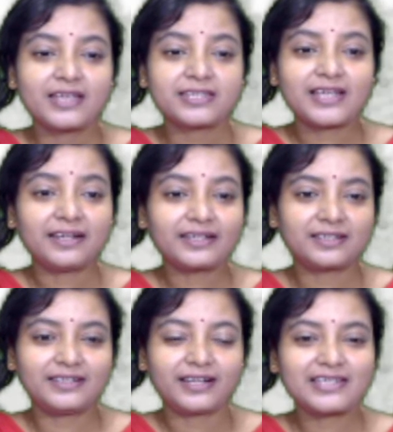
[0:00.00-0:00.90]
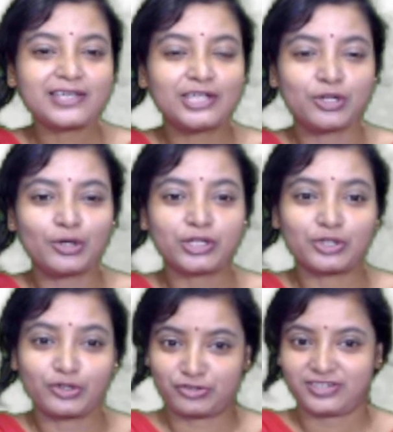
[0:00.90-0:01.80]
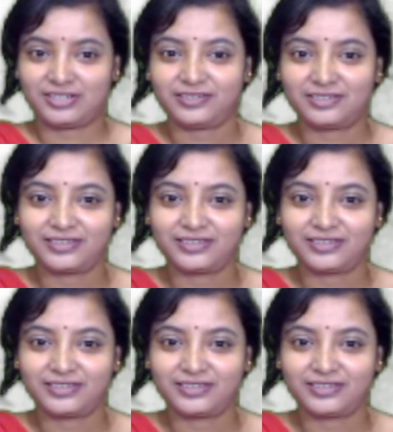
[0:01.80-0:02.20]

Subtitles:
Chanticleer is a heroic rooster.